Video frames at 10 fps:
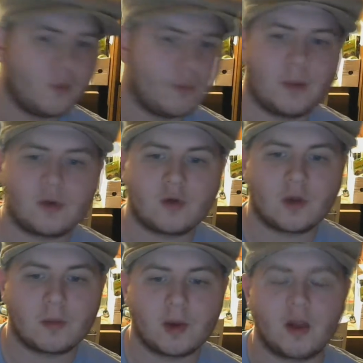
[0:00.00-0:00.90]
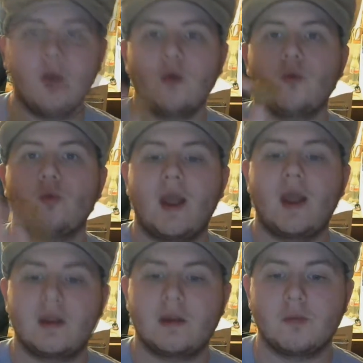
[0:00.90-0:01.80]
Why am I drawing a blank?
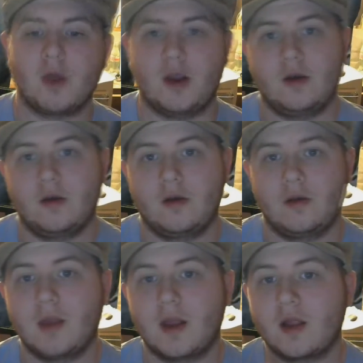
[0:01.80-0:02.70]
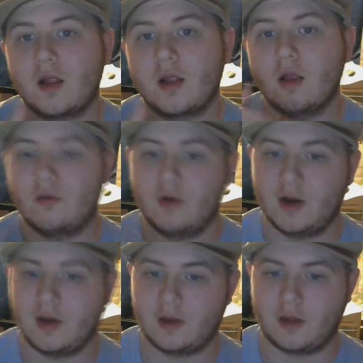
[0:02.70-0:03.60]
Raisin Bran because I love
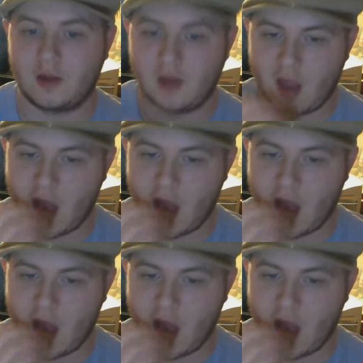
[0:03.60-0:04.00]
raisins.